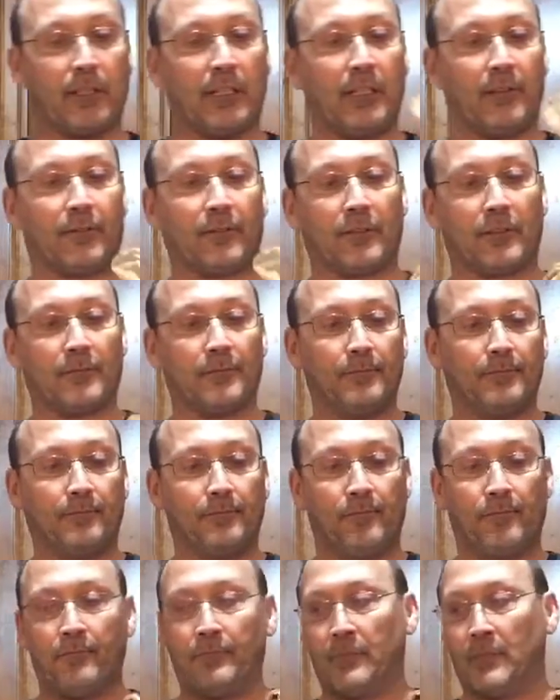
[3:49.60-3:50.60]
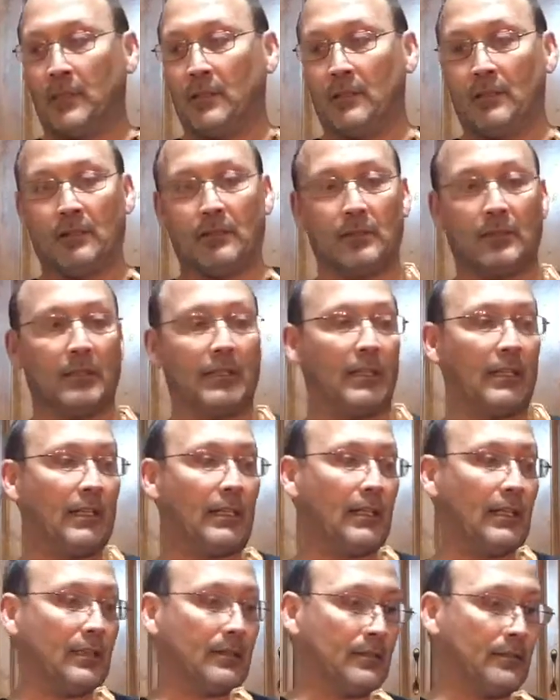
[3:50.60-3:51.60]
kefir,
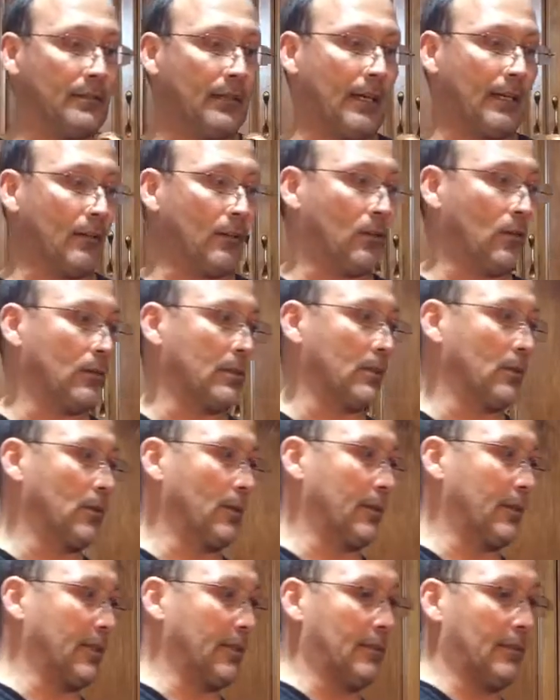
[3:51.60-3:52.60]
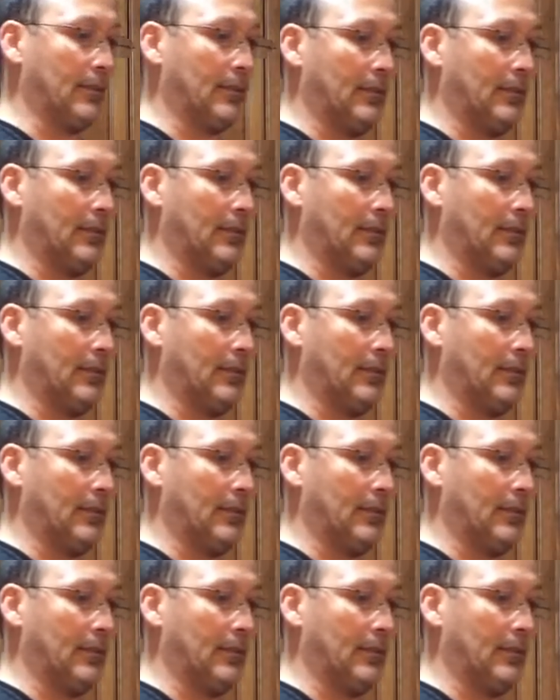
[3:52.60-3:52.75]
and I don't know what to do with it.